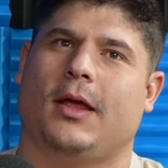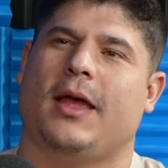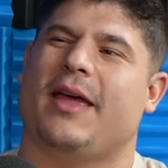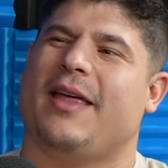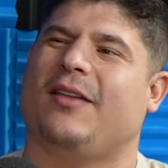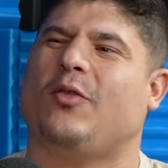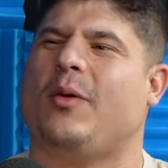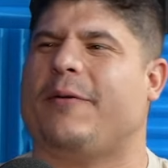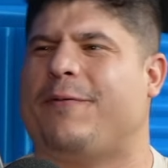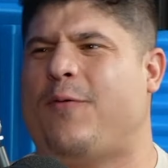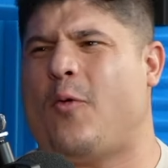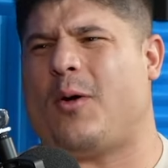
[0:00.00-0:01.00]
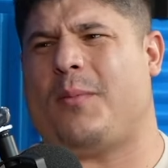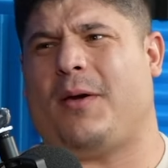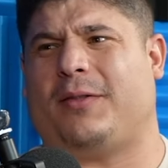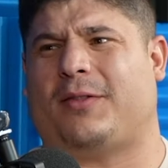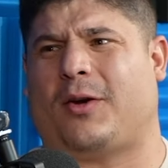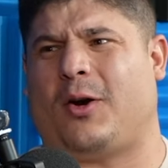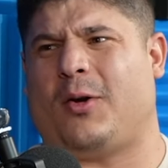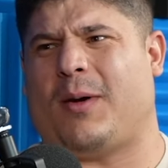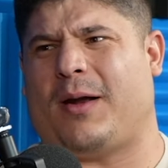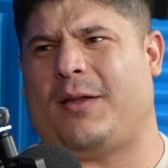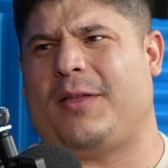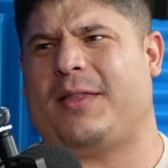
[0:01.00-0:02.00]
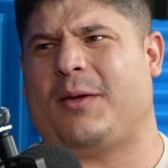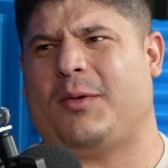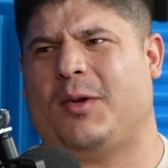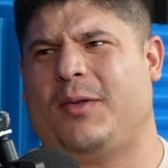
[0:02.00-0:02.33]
That's that, only four month turnaround. You think they would do